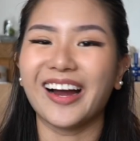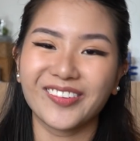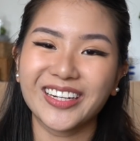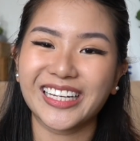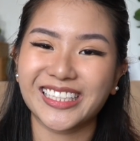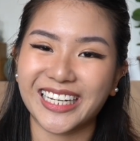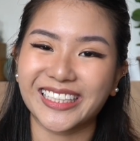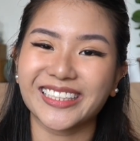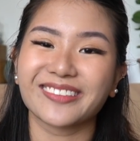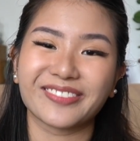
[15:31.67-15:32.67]
I'm really
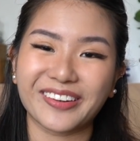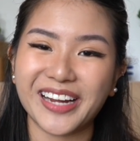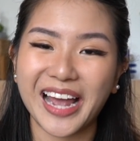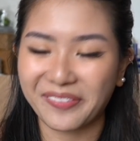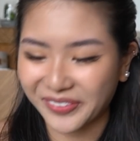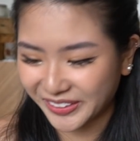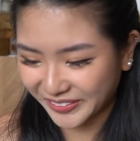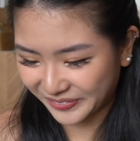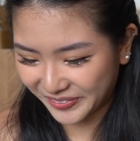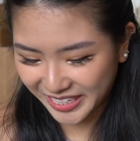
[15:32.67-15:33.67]
excited, very happy
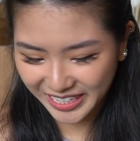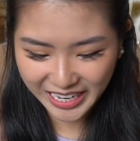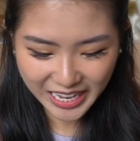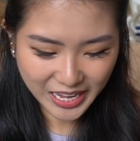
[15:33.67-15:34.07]
to be,